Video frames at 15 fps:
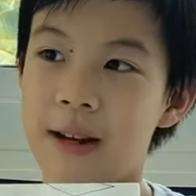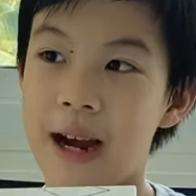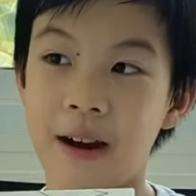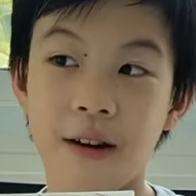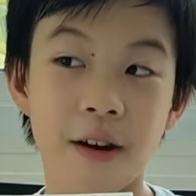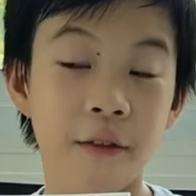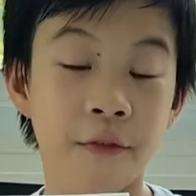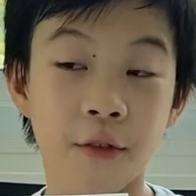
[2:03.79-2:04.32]

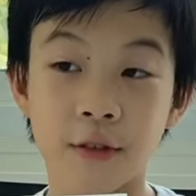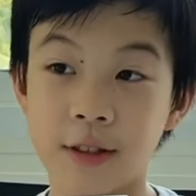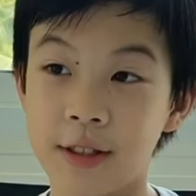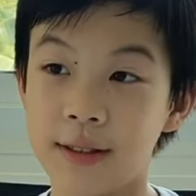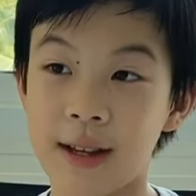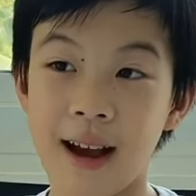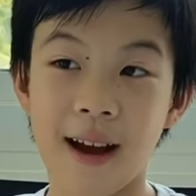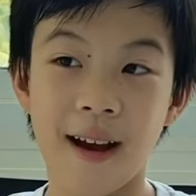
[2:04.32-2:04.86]
Now, of
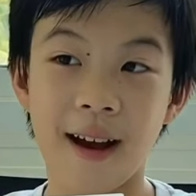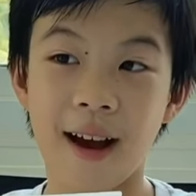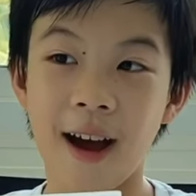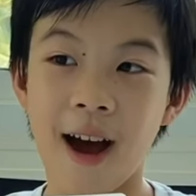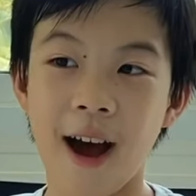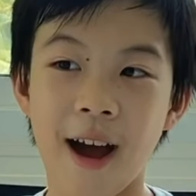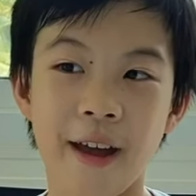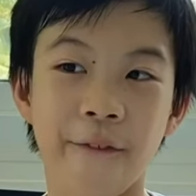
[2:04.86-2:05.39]
course,
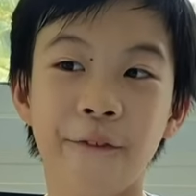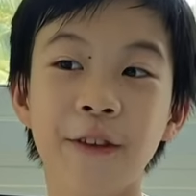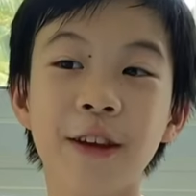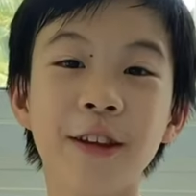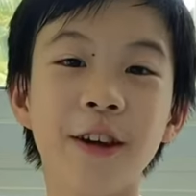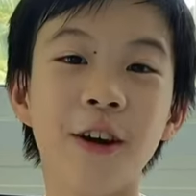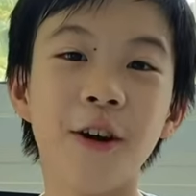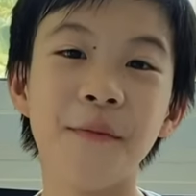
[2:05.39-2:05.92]
uh, if
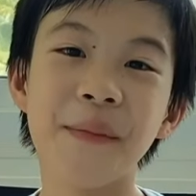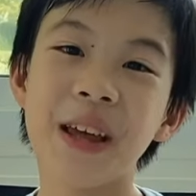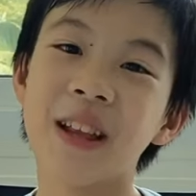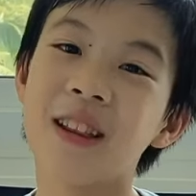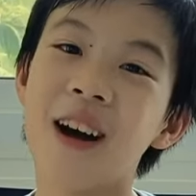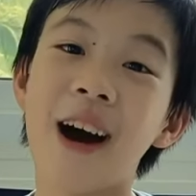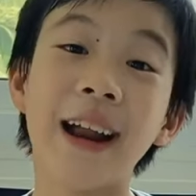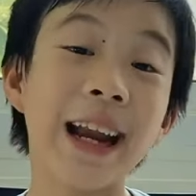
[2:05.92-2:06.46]
you know me a
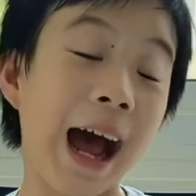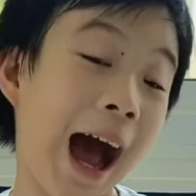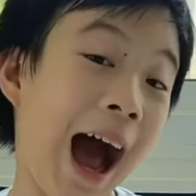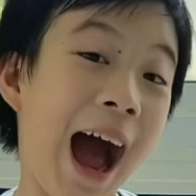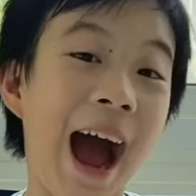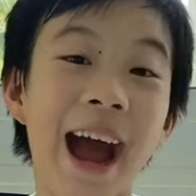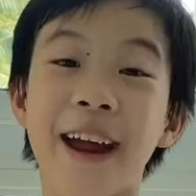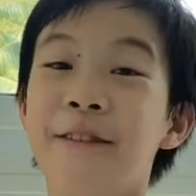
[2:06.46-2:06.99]
lot,
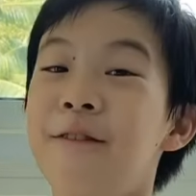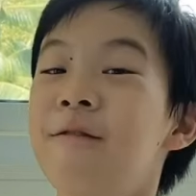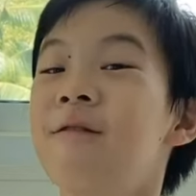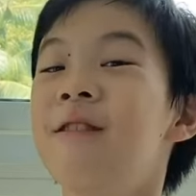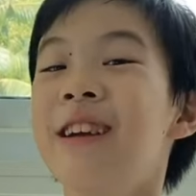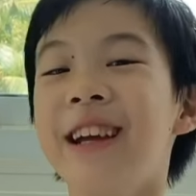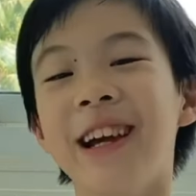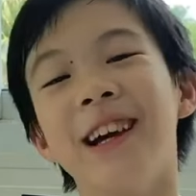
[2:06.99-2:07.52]
I
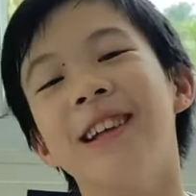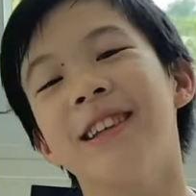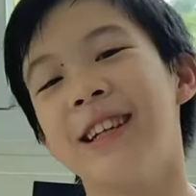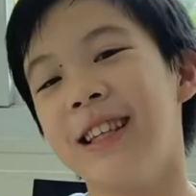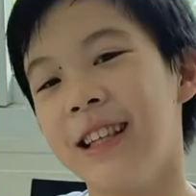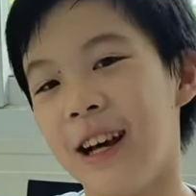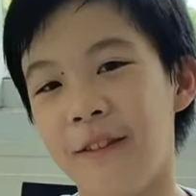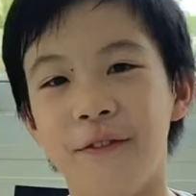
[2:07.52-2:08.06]

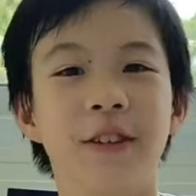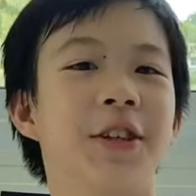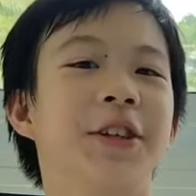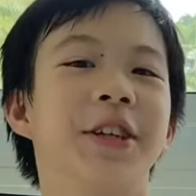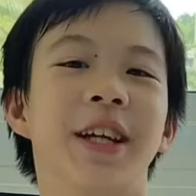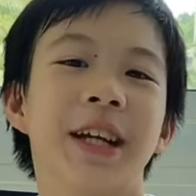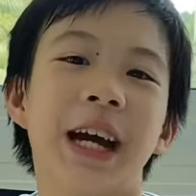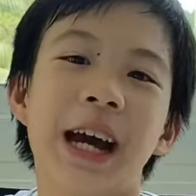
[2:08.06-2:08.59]
really love
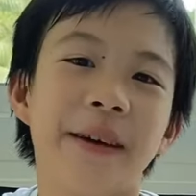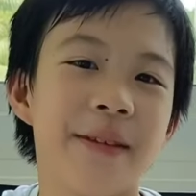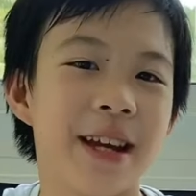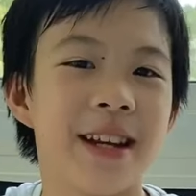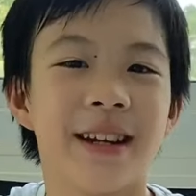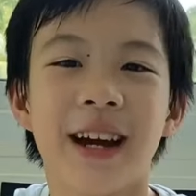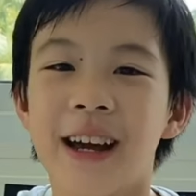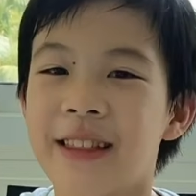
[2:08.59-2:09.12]
learning. I
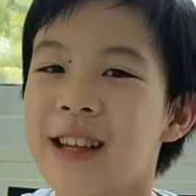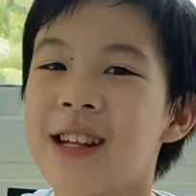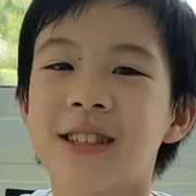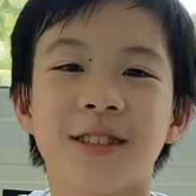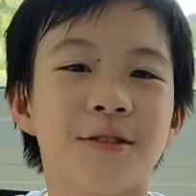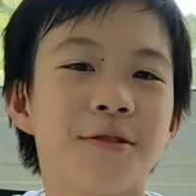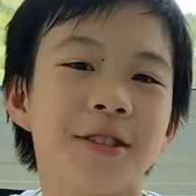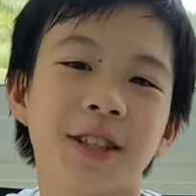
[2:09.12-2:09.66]
mean, I think
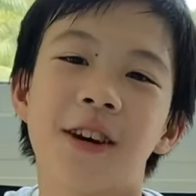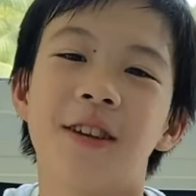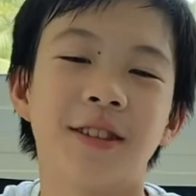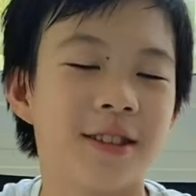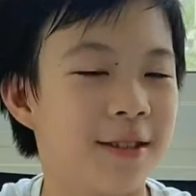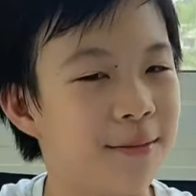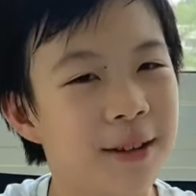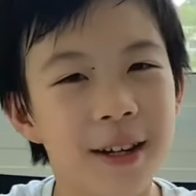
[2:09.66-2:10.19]
school is
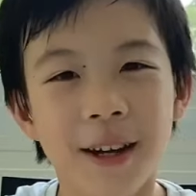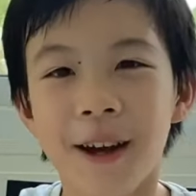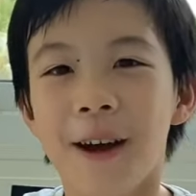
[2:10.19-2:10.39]
awesome.